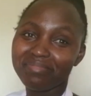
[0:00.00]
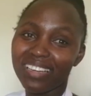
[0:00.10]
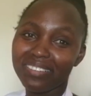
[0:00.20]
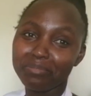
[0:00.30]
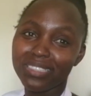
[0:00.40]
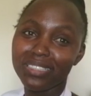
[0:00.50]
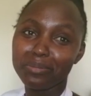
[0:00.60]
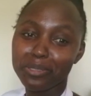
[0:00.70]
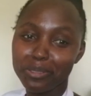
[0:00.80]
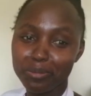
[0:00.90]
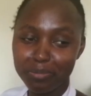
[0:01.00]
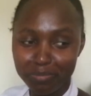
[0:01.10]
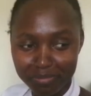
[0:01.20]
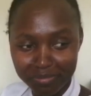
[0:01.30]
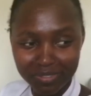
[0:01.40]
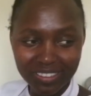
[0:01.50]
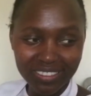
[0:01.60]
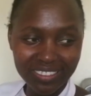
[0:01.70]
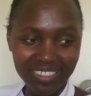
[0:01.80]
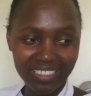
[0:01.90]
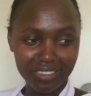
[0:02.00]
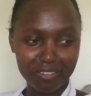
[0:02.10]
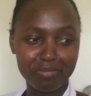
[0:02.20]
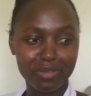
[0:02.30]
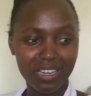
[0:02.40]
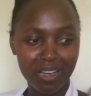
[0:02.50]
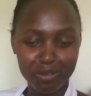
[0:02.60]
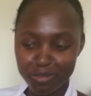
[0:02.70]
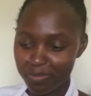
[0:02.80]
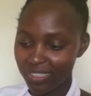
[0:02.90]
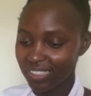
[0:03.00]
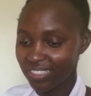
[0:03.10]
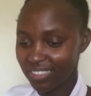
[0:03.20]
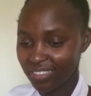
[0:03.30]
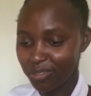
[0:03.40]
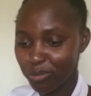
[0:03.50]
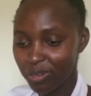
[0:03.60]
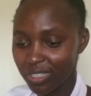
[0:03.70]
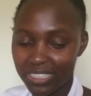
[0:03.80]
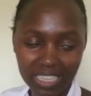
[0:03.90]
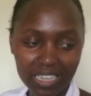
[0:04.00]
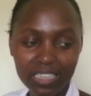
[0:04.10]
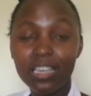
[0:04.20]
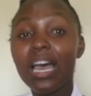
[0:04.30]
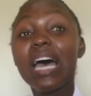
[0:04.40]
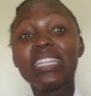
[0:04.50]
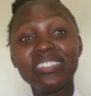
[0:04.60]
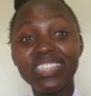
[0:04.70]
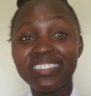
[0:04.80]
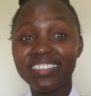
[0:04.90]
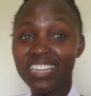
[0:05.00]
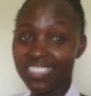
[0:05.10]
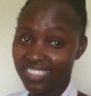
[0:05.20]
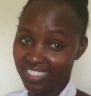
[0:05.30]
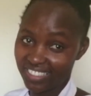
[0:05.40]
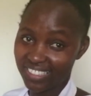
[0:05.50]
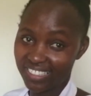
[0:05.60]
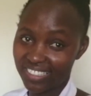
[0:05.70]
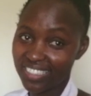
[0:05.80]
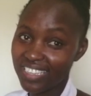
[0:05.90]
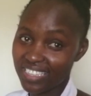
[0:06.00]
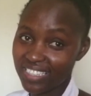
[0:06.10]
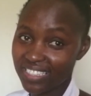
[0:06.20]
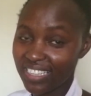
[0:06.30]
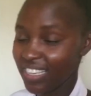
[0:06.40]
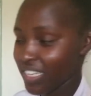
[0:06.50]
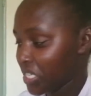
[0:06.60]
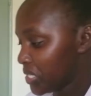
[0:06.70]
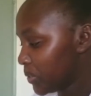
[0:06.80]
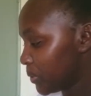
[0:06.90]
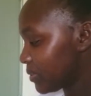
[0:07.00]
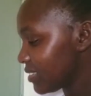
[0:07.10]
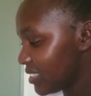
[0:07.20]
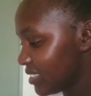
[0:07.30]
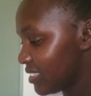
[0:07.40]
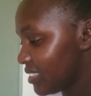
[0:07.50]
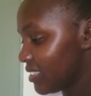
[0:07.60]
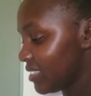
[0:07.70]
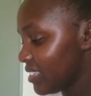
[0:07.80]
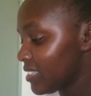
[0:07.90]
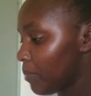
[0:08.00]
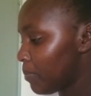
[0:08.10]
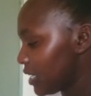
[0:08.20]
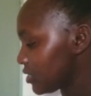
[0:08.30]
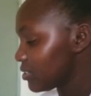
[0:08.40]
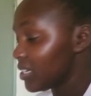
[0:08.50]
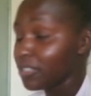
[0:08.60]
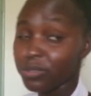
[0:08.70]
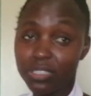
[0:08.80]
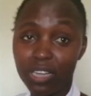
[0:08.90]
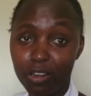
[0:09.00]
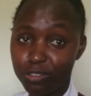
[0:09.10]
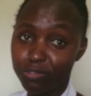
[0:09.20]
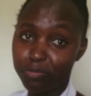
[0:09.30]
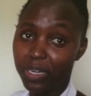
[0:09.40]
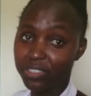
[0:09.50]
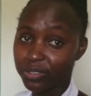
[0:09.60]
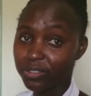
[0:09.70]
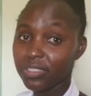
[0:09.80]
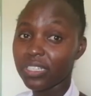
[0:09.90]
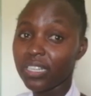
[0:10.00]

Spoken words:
I've been able to take care of my house bills, water, and even rent. Yes. So it's a passion. I do it out of passion.